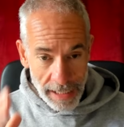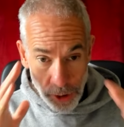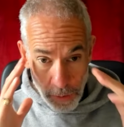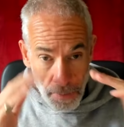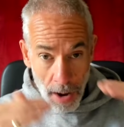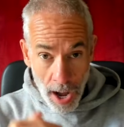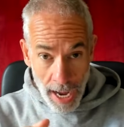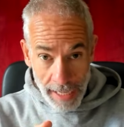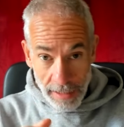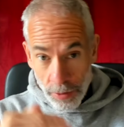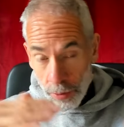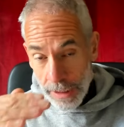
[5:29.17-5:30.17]
in your
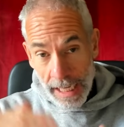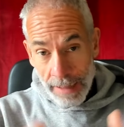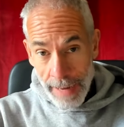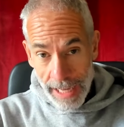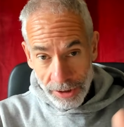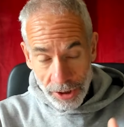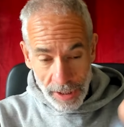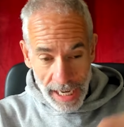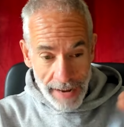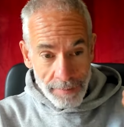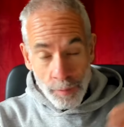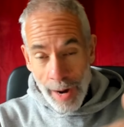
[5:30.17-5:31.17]
mind, all the emails you
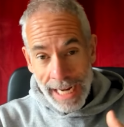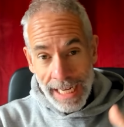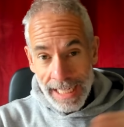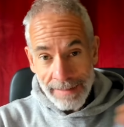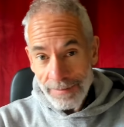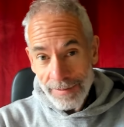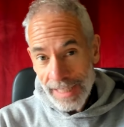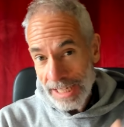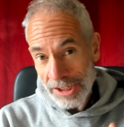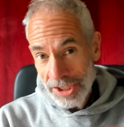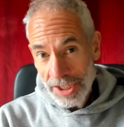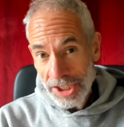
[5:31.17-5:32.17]
get rank. They're
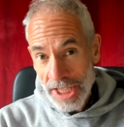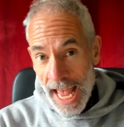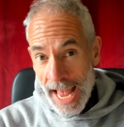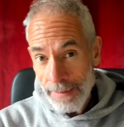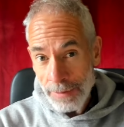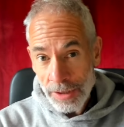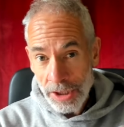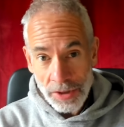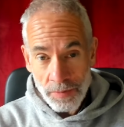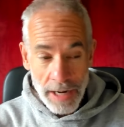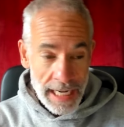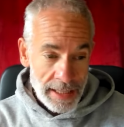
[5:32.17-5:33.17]
just the same. You
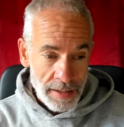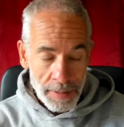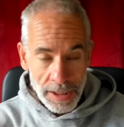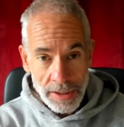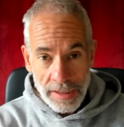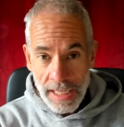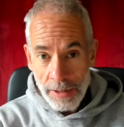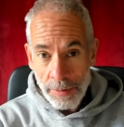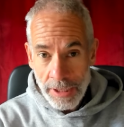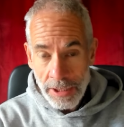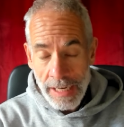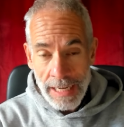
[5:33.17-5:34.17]
just read them and you deal
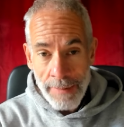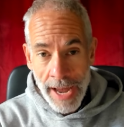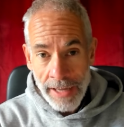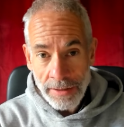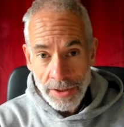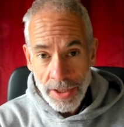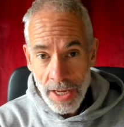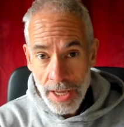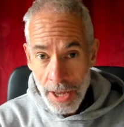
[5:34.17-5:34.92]
with your emails.